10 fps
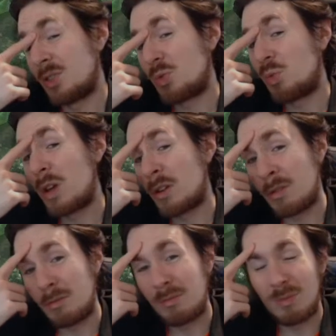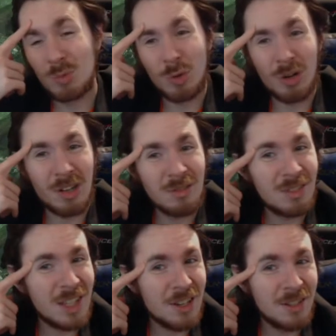weird wording,
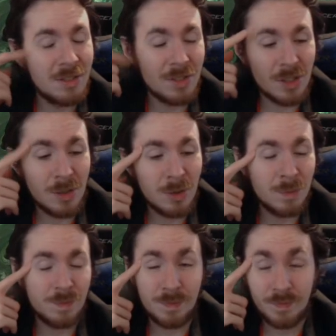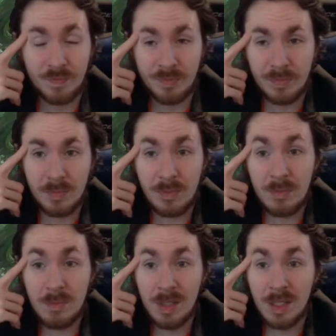kind of. So,
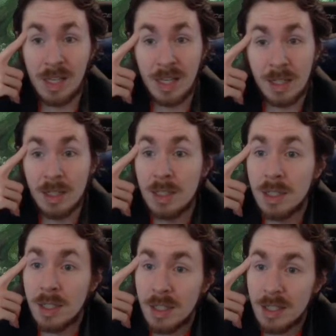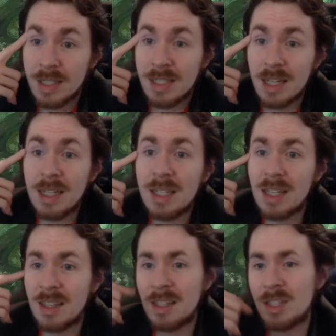yeah. It's nice.
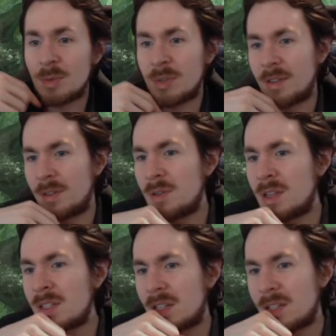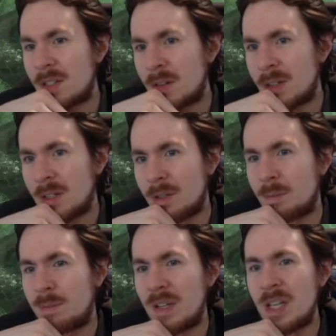I think this is one of the few things that can target a
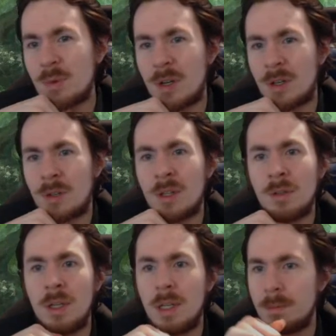Planeswalker, though.